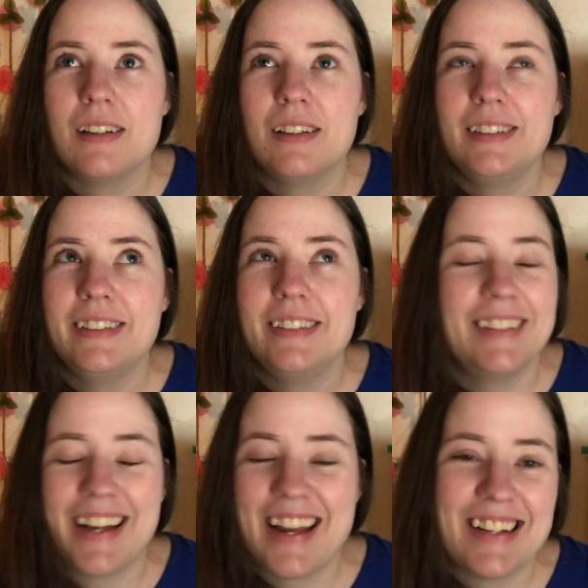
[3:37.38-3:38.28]
Uh,
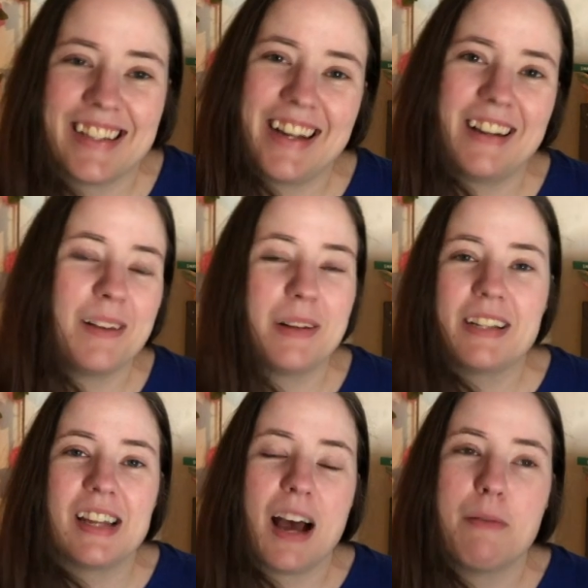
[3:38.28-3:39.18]
I can't decide. It's a
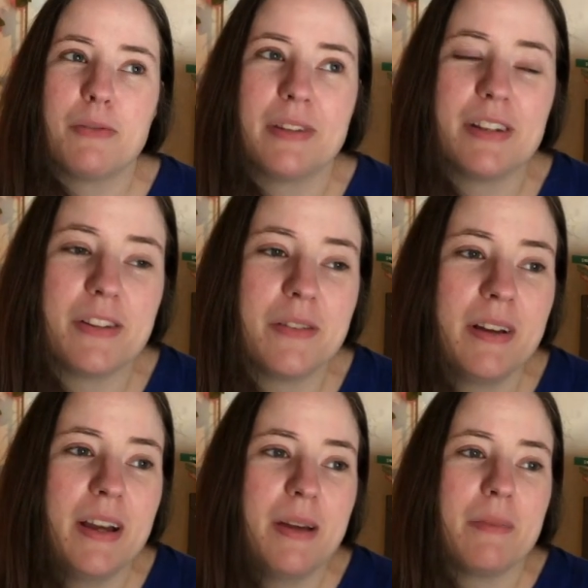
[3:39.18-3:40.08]
tie between the two,
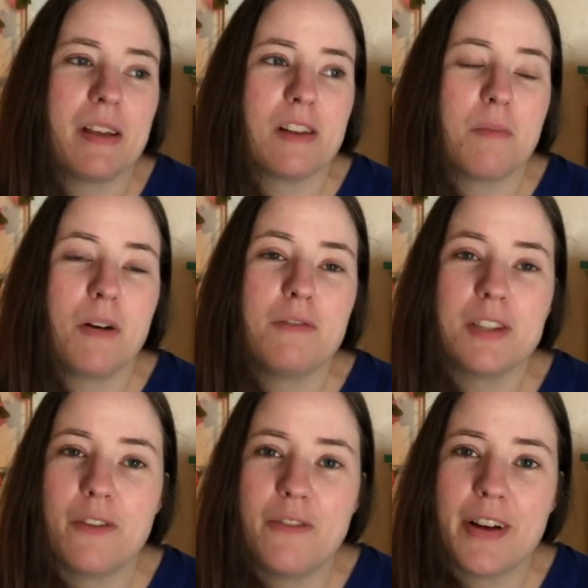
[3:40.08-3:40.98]
because they're both
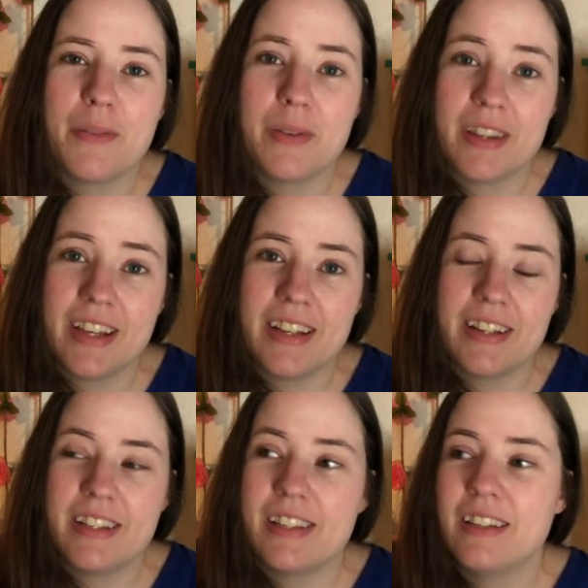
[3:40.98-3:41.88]
so fun with
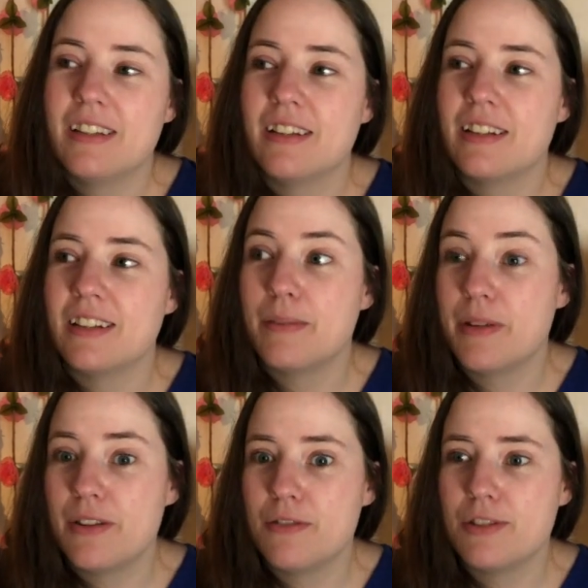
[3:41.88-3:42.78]
kids. It's going to be
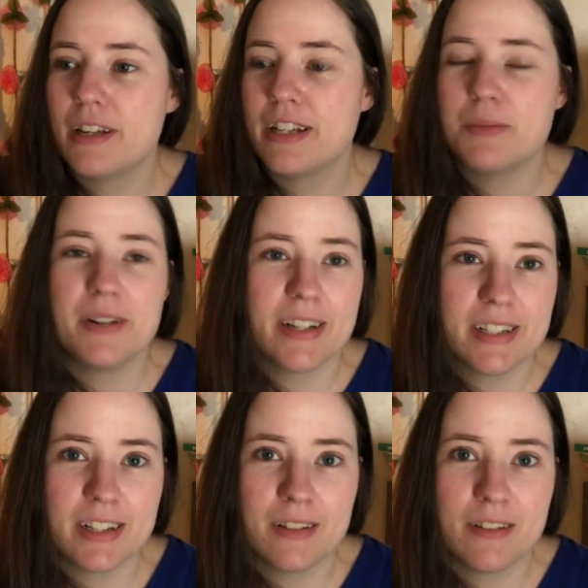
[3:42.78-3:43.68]
a new experience
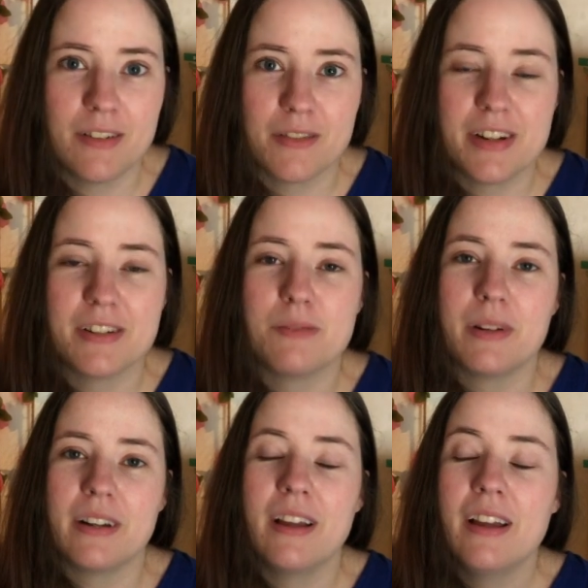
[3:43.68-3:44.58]
in, you know, years
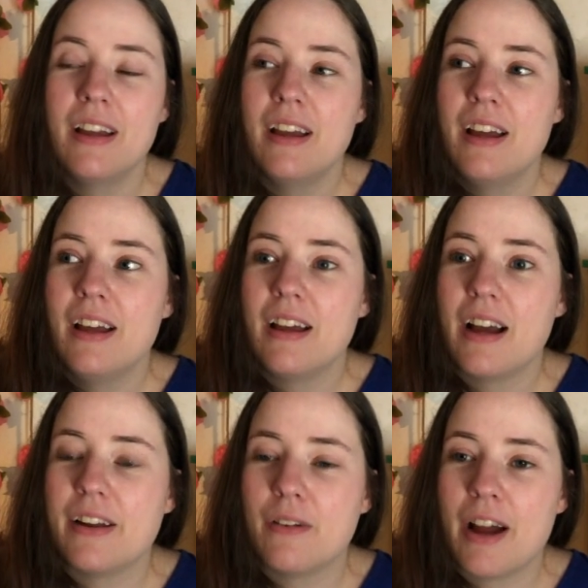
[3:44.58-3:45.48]
when
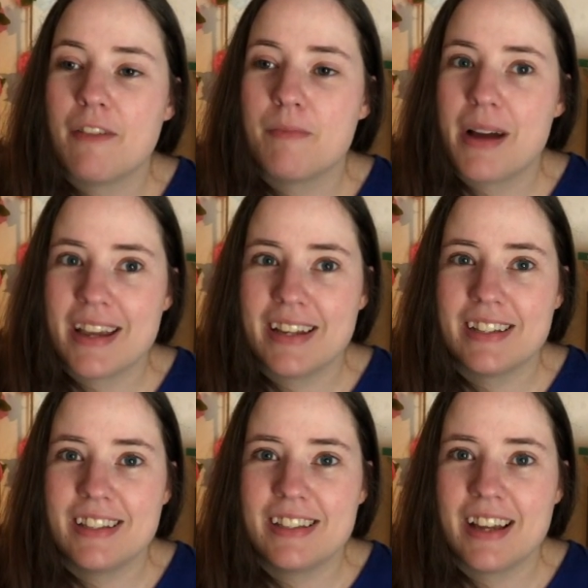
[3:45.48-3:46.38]
I don't have my
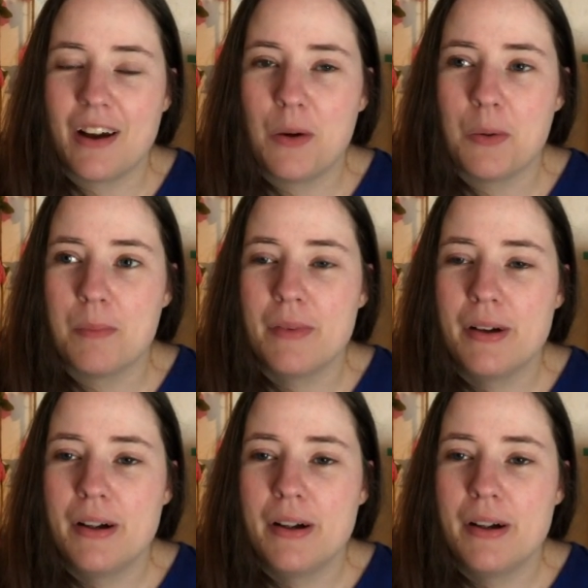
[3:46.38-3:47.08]
kids at home.